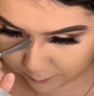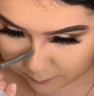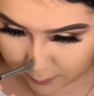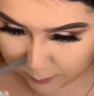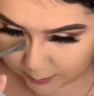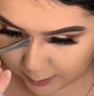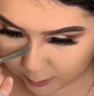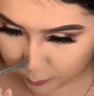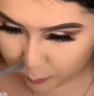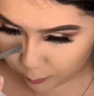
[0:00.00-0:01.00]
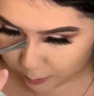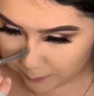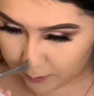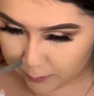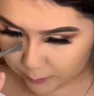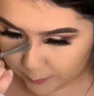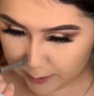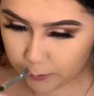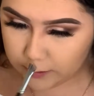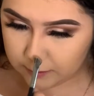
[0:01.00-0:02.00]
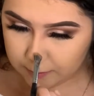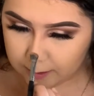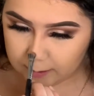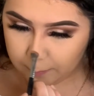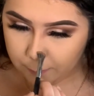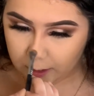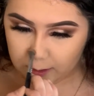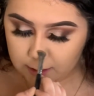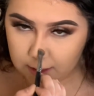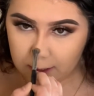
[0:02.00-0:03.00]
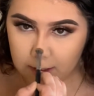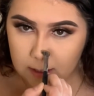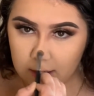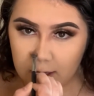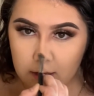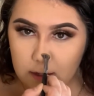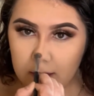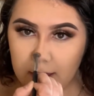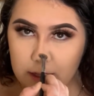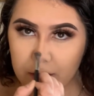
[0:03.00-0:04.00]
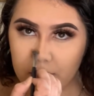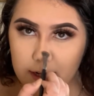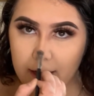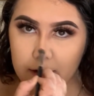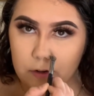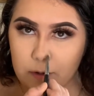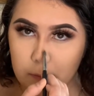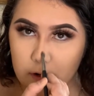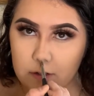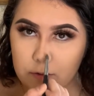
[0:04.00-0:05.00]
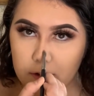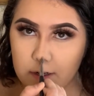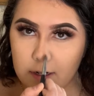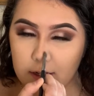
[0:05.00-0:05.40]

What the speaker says: The reason I don't cream contour my nose is because I'm barely like learning how to cream contour.